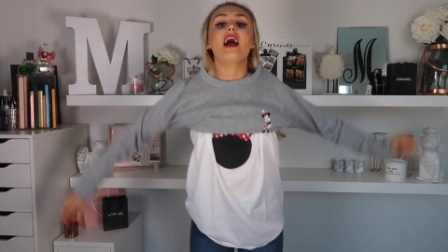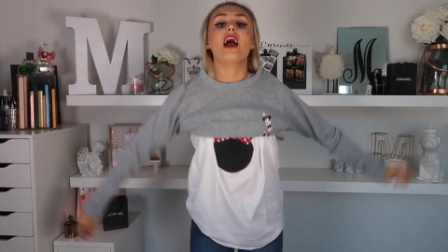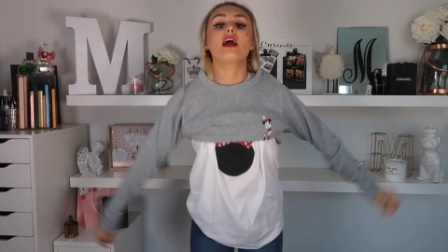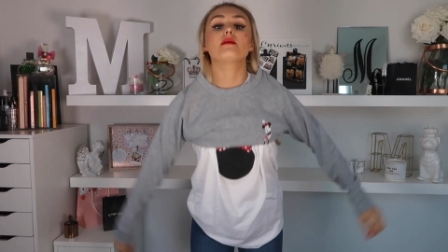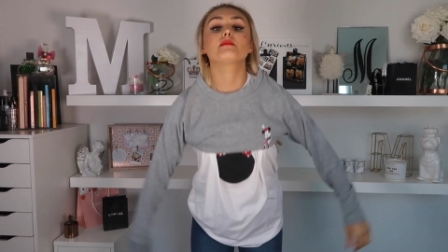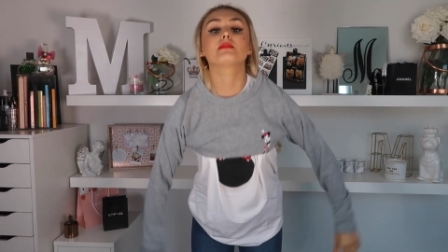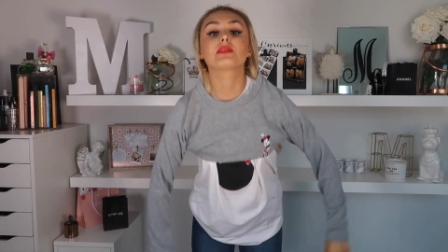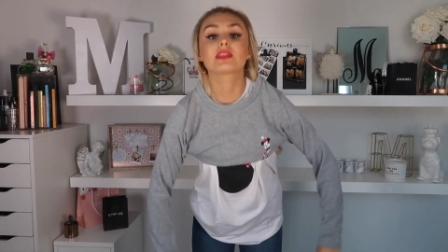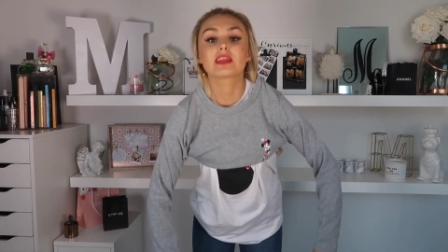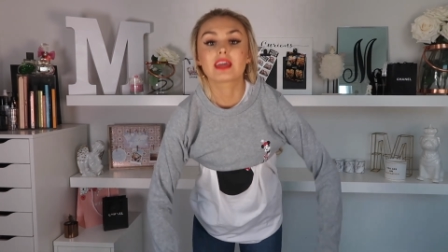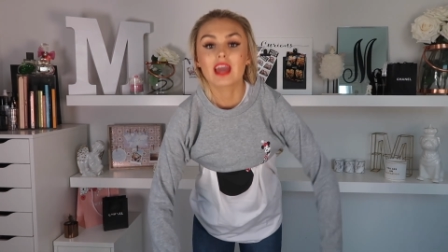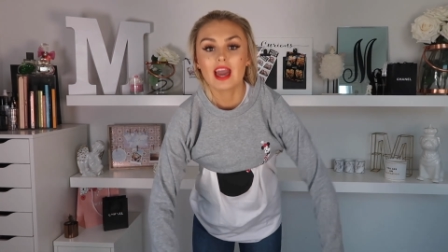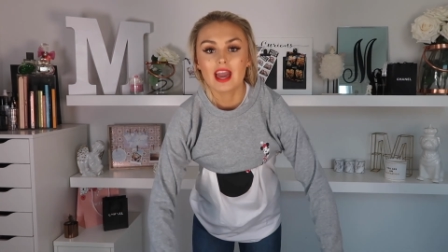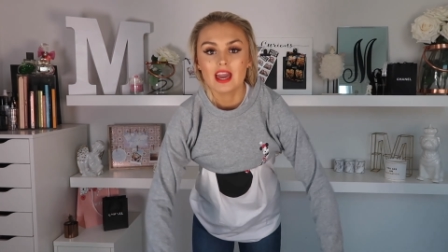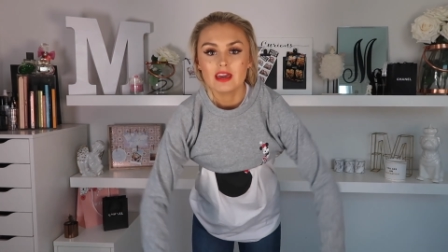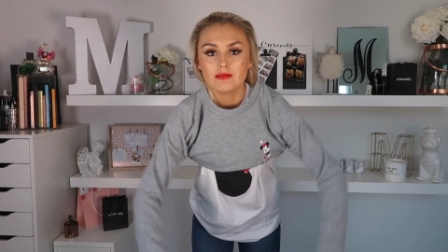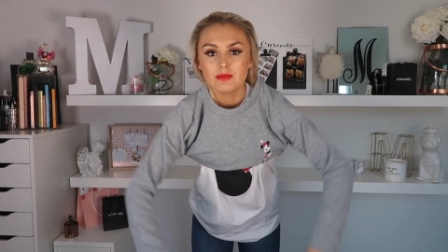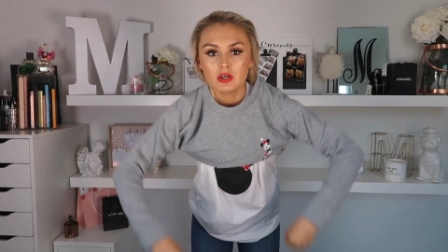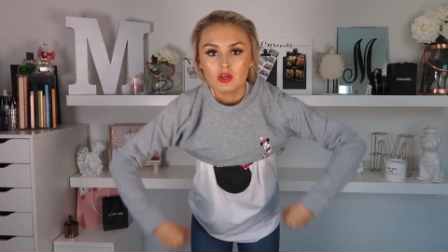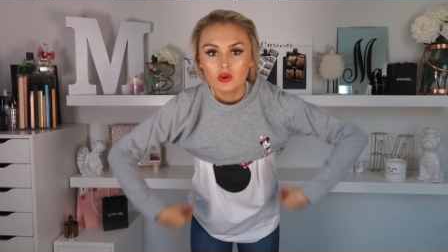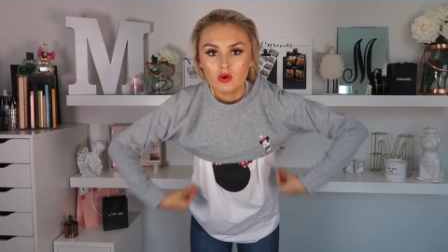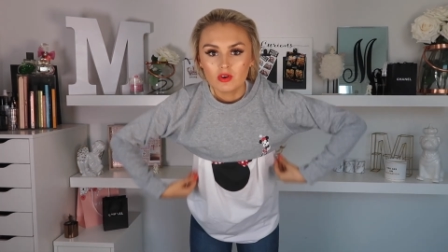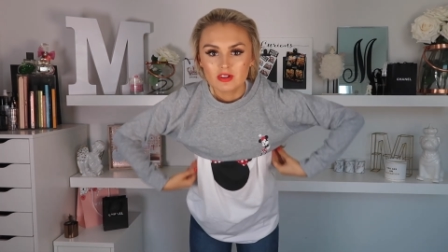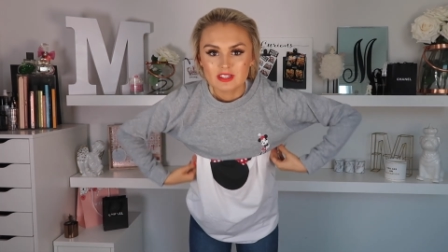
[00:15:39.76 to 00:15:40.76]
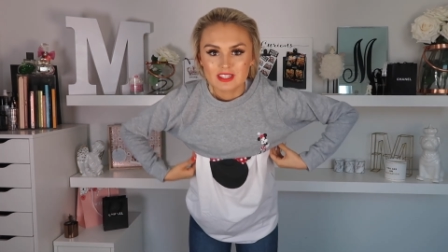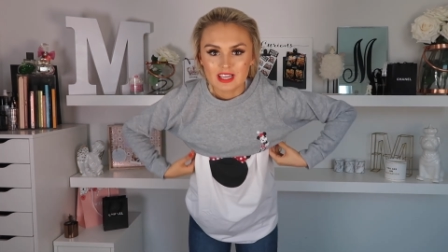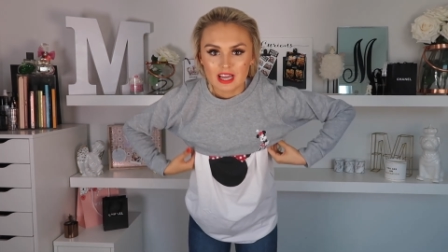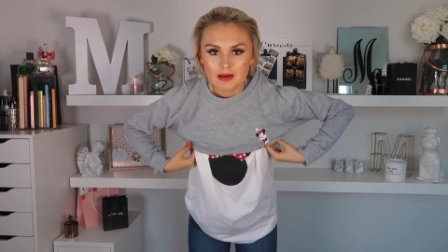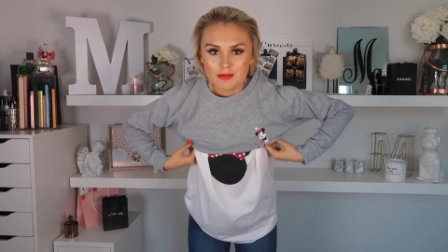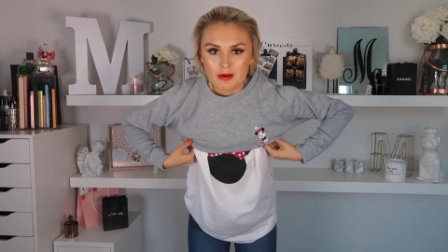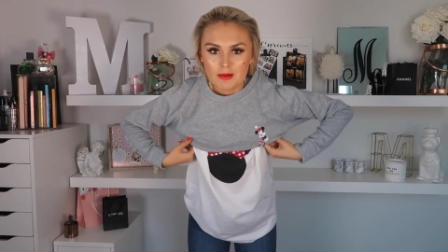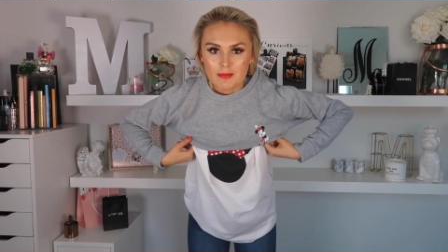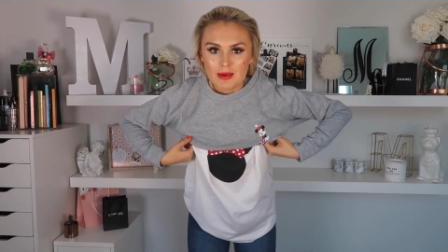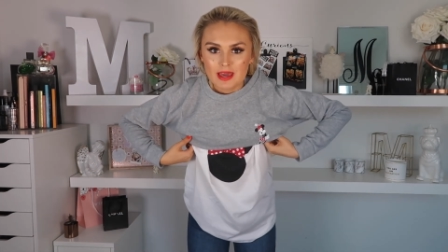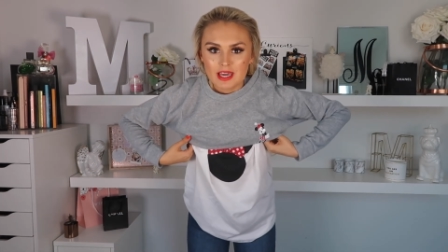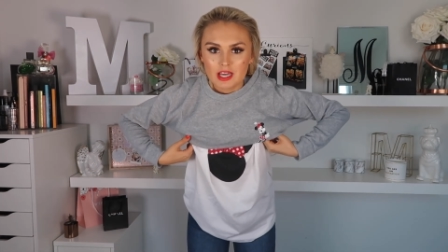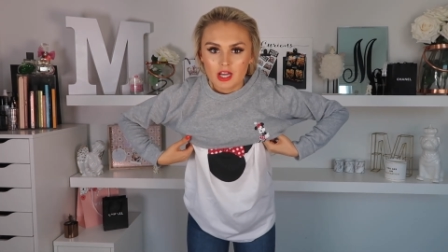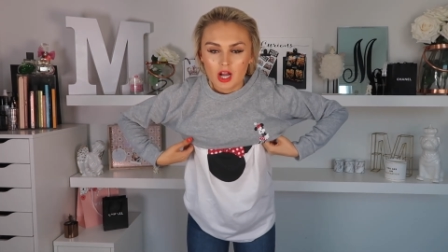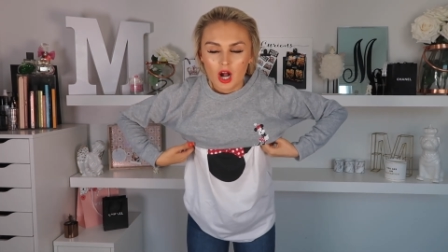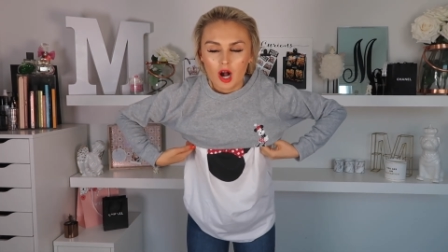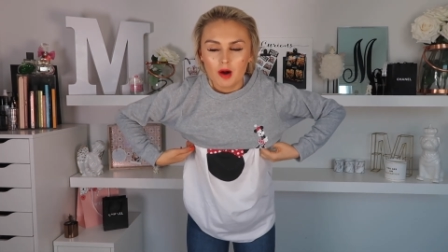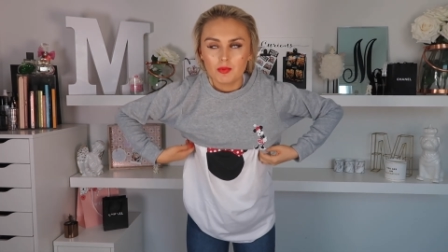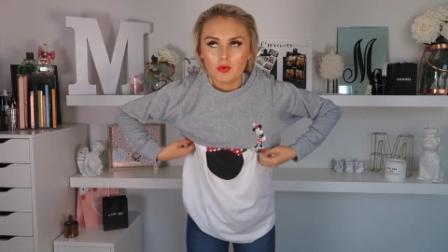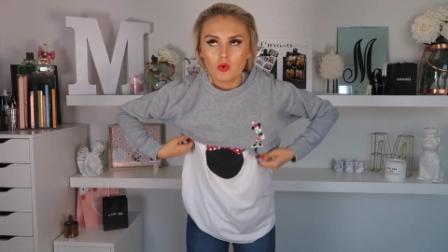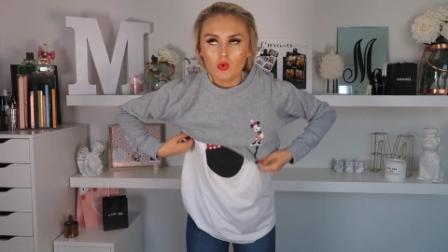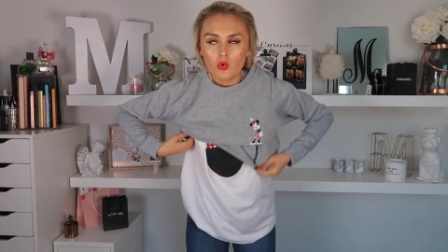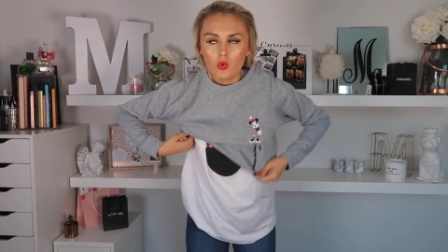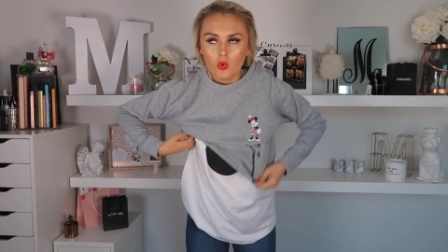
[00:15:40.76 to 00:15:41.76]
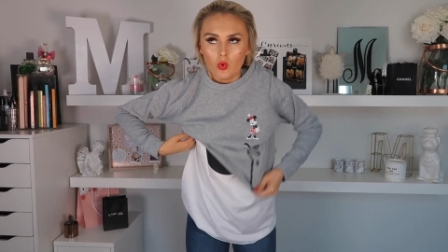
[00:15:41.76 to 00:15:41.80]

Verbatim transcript: aim of the game not to get my makeup